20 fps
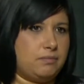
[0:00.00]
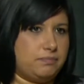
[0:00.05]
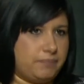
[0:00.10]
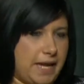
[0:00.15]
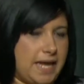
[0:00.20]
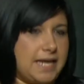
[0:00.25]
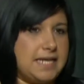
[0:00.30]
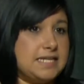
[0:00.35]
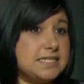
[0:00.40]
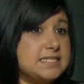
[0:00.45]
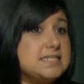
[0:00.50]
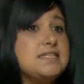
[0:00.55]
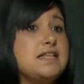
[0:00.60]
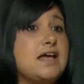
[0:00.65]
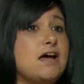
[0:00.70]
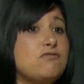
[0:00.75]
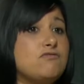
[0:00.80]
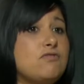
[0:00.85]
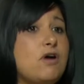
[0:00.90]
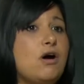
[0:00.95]
getting into
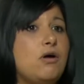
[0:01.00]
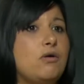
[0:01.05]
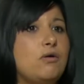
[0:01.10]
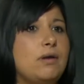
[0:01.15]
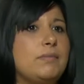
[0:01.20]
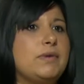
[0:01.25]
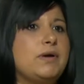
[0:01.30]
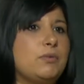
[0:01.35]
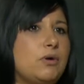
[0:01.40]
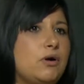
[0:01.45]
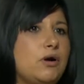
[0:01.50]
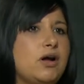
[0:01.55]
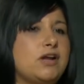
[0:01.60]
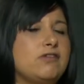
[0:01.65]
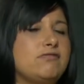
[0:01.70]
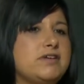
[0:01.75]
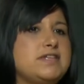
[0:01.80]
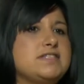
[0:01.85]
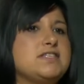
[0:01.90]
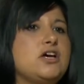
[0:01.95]
that role? I mean, what kind
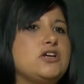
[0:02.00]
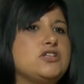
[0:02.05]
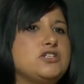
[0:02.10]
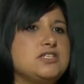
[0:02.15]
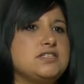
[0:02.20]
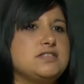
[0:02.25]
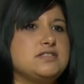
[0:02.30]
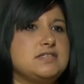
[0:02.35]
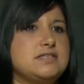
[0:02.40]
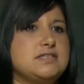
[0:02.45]
of research is,